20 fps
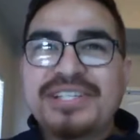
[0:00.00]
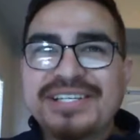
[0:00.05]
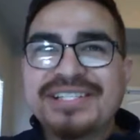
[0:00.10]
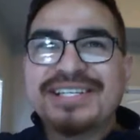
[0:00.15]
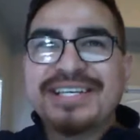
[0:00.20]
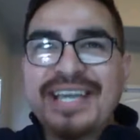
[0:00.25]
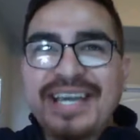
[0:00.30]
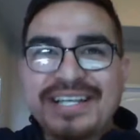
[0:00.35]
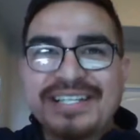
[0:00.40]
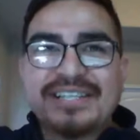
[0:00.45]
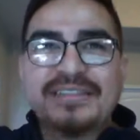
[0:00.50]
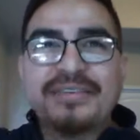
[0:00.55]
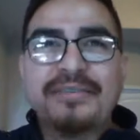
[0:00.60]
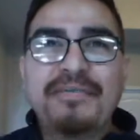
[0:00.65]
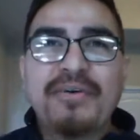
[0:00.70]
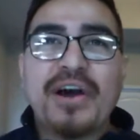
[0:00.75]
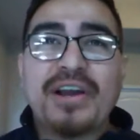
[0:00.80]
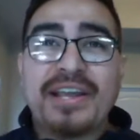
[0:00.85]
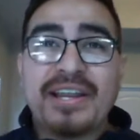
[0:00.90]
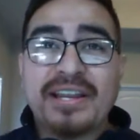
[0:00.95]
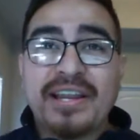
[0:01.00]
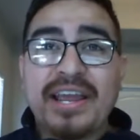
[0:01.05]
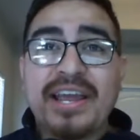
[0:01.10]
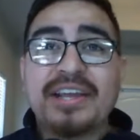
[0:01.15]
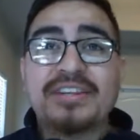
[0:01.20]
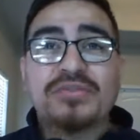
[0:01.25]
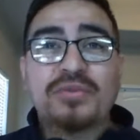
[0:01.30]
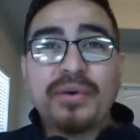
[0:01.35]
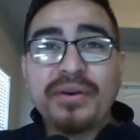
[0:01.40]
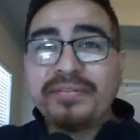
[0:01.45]
Just get to the fucking
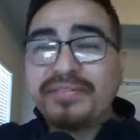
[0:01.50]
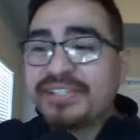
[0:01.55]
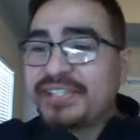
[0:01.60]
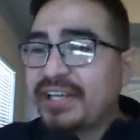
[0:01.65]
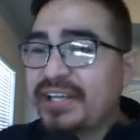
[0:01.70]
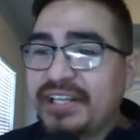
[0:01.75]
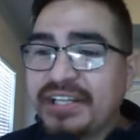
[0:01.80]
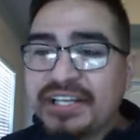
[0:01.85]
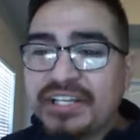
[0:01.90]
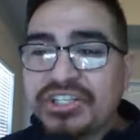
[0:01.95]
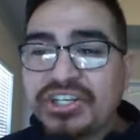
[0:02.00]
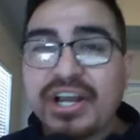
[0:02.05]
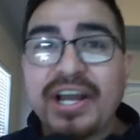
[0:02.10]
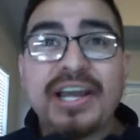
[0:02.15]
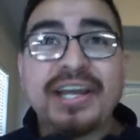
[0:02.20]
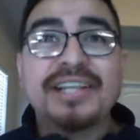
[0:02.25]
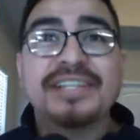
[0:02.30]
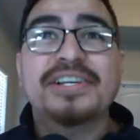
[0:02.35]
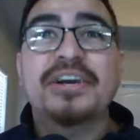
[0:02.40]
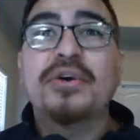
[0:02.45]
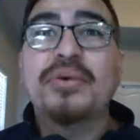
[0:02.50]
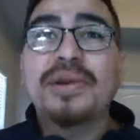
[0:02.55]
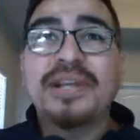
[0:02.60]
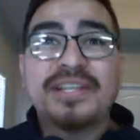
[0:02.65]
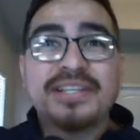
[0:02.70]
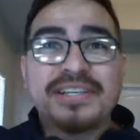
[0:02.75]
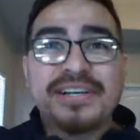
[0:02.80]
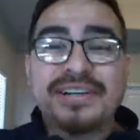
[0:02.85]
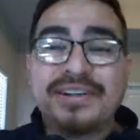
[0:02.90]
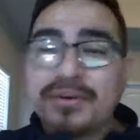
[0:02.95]
dance. We've seen the Giants going
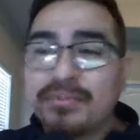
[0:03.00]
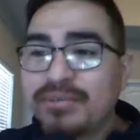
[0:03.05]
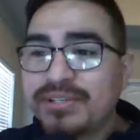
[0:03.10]
into